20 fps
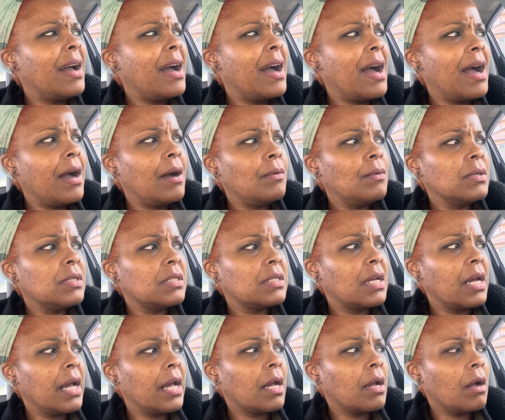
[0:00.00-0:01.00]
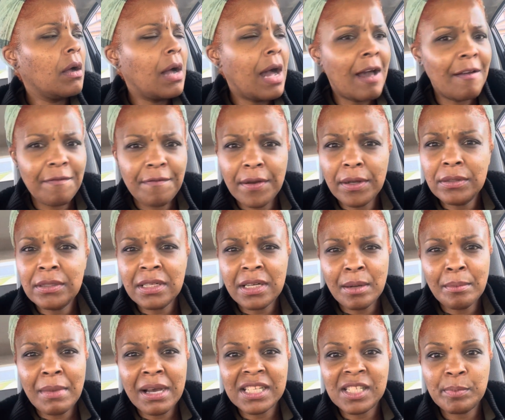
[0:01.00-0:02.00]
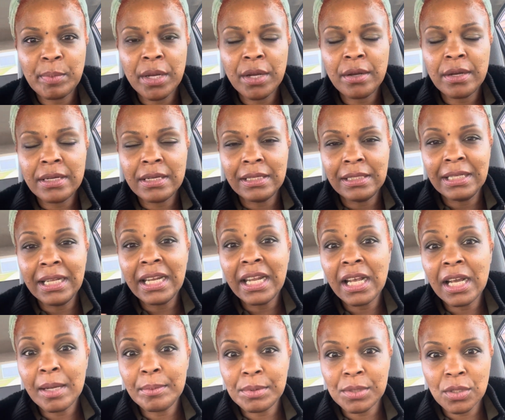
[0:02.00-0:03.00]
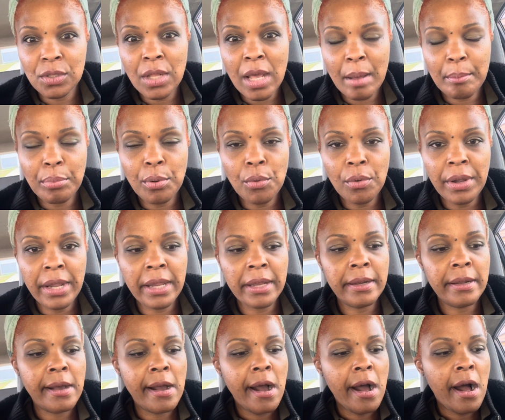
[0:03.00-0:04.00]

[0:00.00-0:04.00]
I was like, I felt it in my spirit leading up to that point.